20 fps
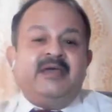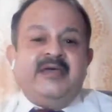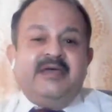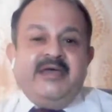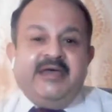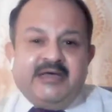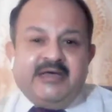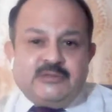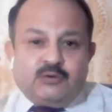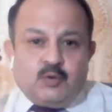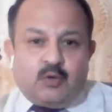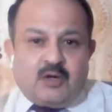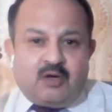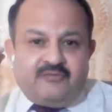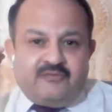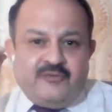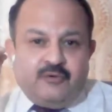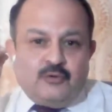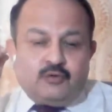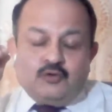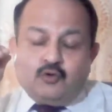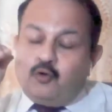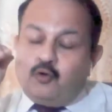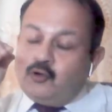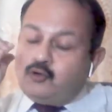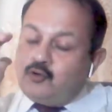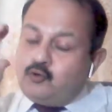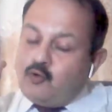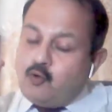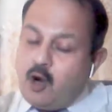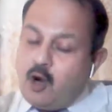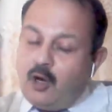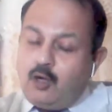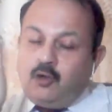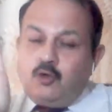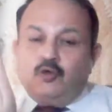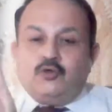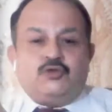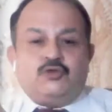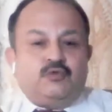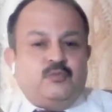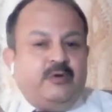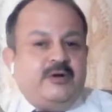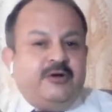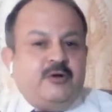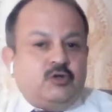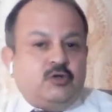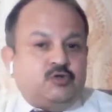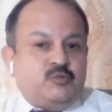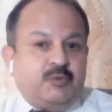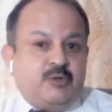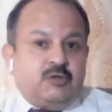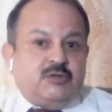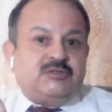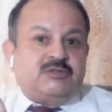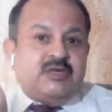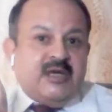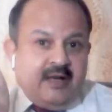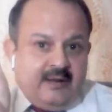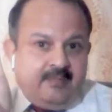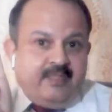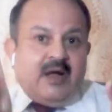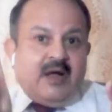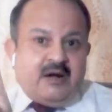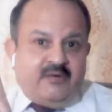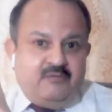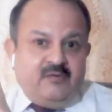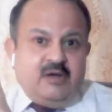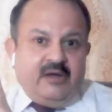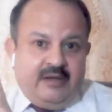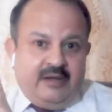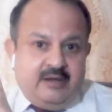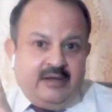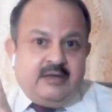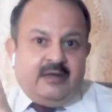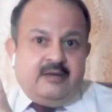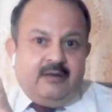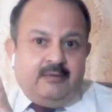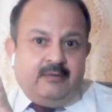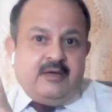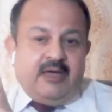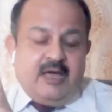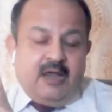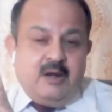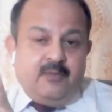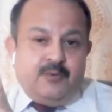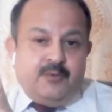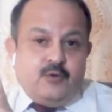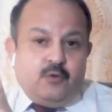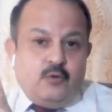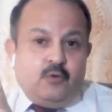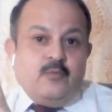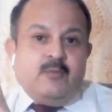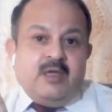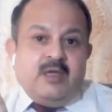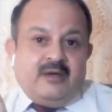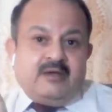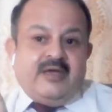each one of you to go through all those videos because that will help you